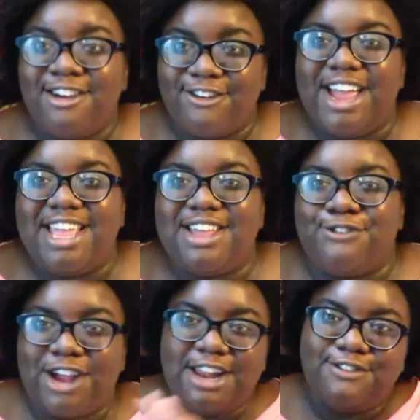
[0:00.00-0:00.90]
Right?
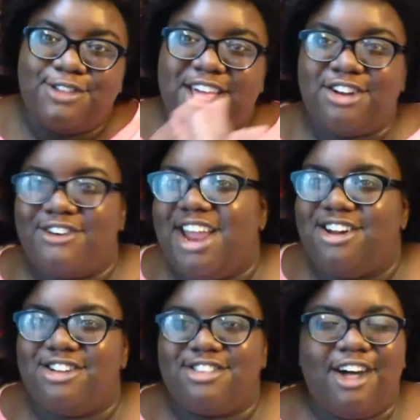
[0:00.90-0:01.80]
For any of you that are
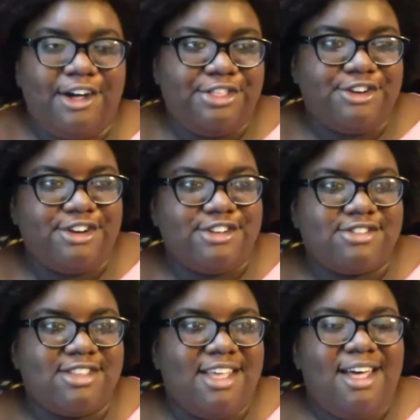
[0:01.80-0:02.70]
writers,
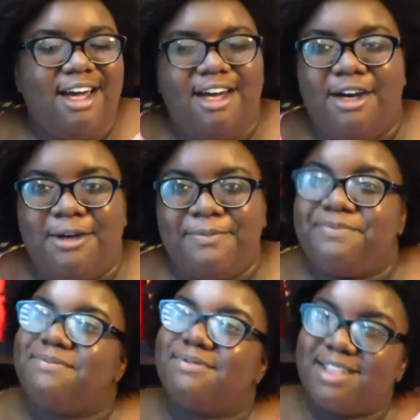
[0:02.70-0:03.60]
authors,
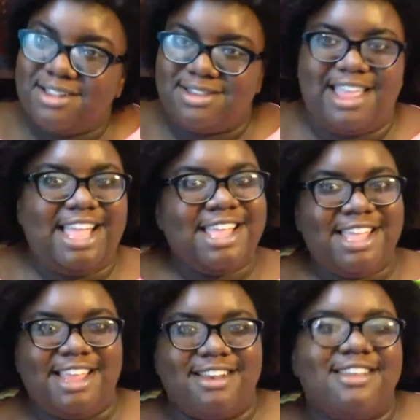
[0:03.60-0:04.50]
take
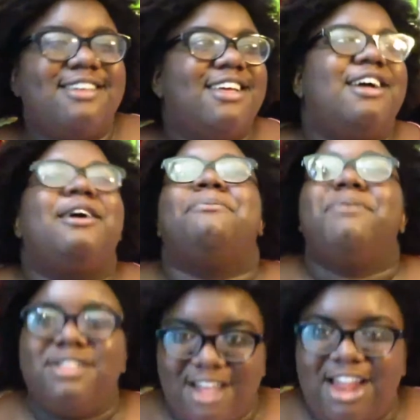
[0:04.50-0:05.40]
heed.
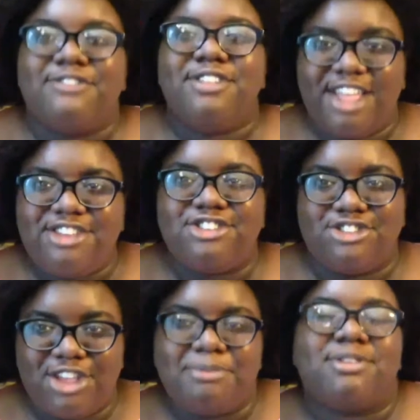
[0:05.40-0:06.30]
Platonic
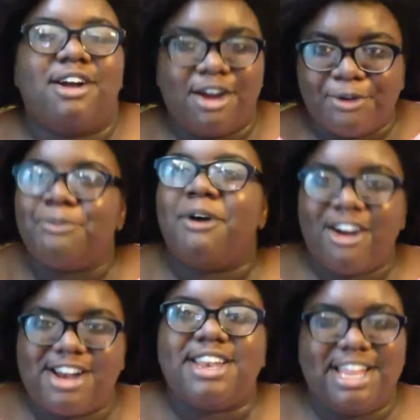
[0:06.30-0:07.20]
relationships are
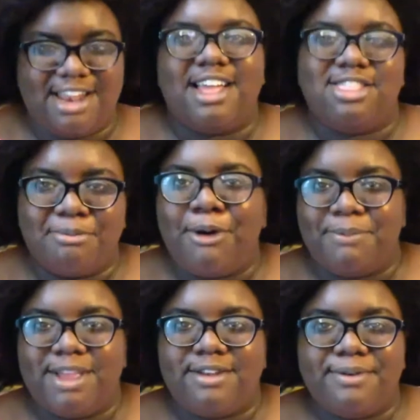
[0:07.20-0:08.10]
needed at the
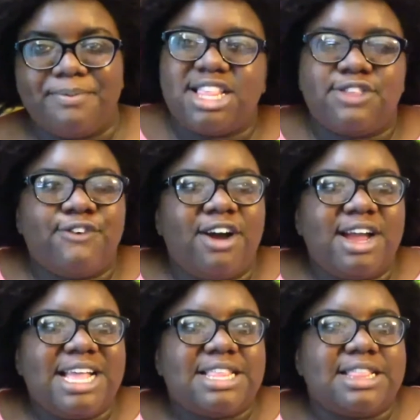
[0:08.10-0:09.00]
moment. As
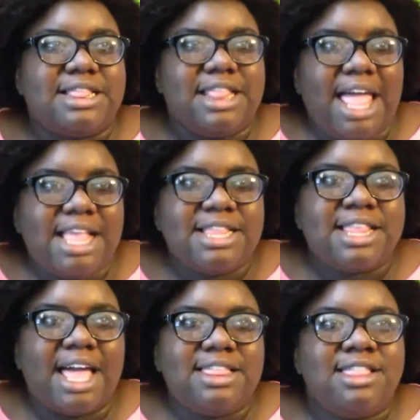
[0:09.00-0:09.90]
far as less,
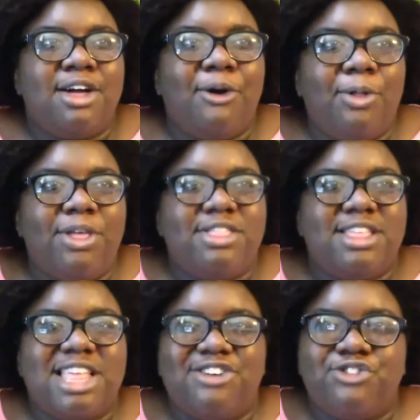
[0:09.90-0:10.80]
I think the only
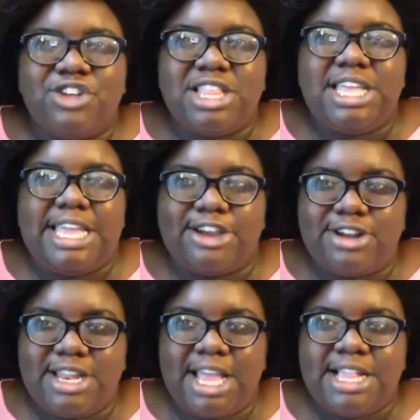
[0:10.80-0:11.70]
thing that really
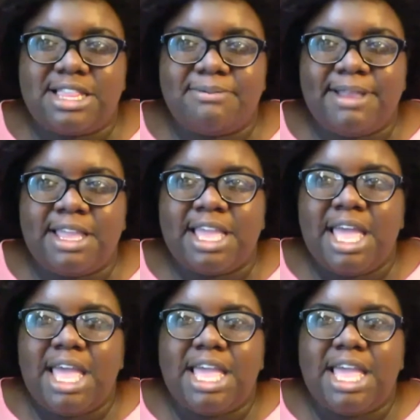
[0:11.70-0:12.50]
irritates me